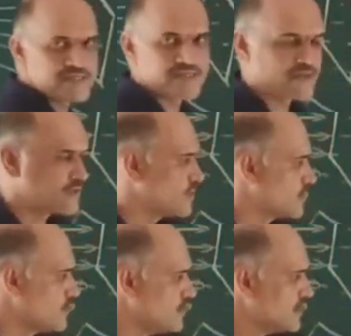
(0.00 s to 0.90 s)

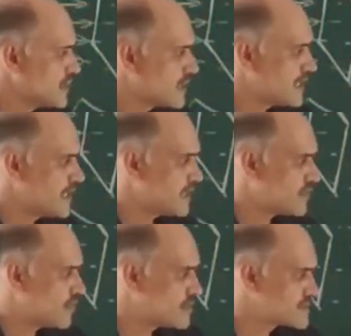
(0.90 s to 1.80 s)
equal to E
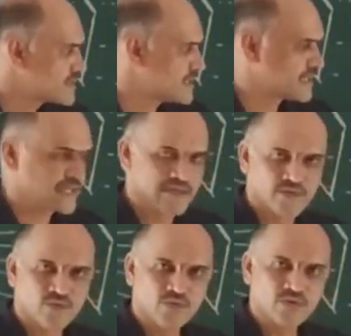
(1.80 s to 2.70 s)
cos theta
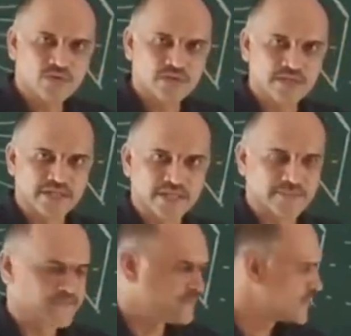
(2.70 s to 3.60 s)
into
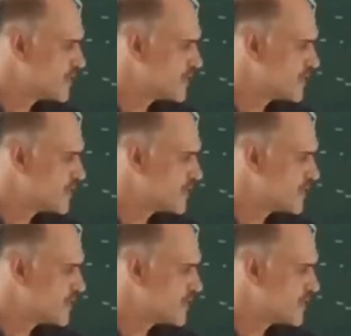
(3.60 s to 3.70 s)
dA.